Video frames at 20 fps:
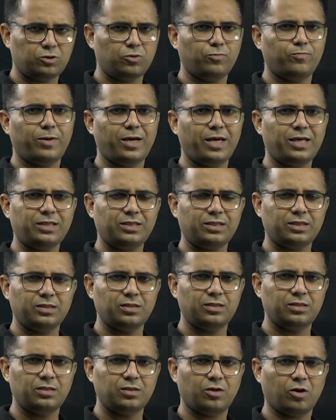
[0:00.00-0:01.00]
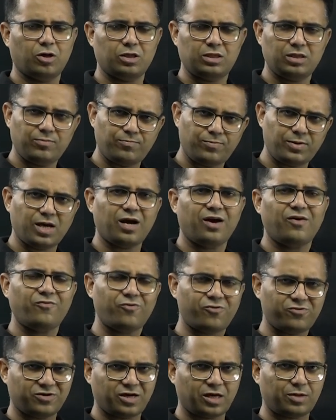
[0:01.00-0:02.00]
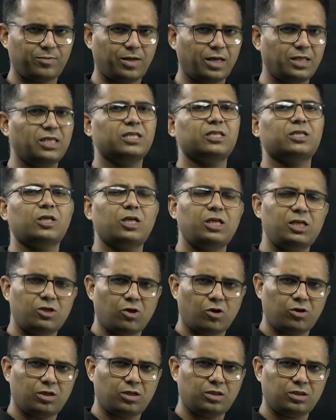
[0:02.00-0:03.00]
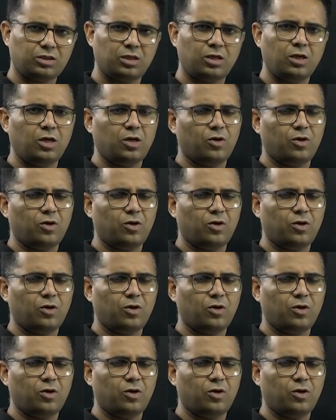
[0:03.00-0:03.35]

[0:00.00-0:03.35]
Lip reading: So, banks on the behalf of RBI, they sell dollars.